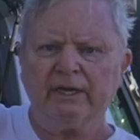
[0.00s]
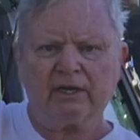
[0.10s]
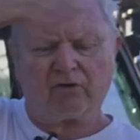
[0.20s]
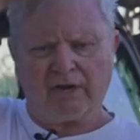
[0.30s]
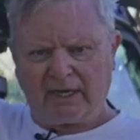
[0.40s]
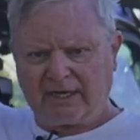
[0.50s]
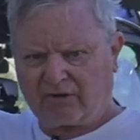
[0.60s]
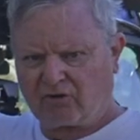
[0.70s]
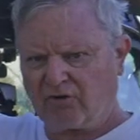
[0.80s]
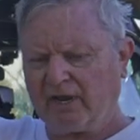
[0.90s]
in cre
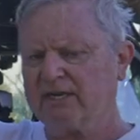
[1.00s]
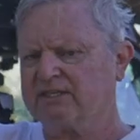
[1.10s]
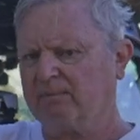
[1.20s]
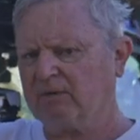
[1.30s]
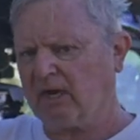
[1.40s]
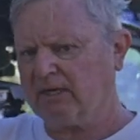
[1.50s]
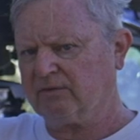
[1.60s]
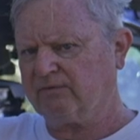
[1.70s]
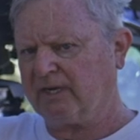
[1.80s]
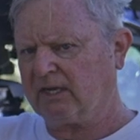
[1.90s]
create some kind
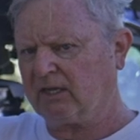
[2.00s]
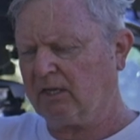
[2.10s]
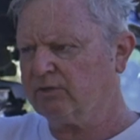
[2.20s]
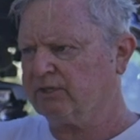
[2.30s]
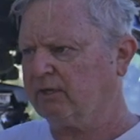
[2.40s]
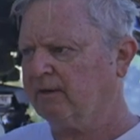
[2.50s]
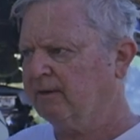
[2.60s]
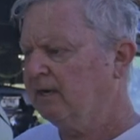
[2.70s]
of enclosure.